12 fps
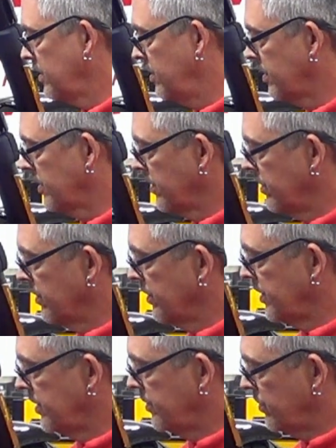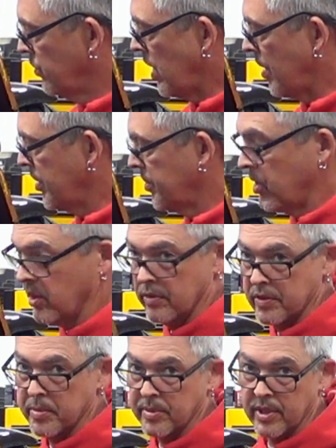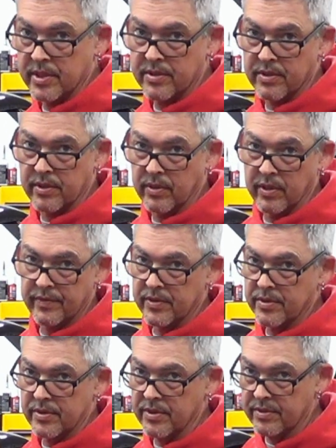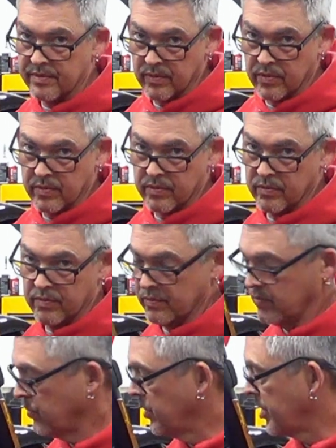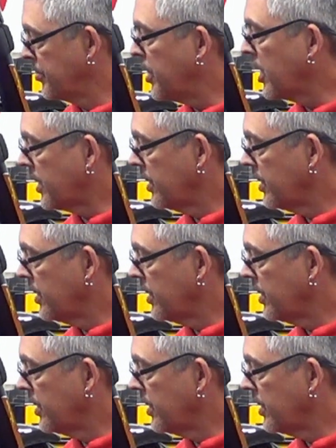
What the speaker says: you can literally wobble them all over the place, so the lifters just run amok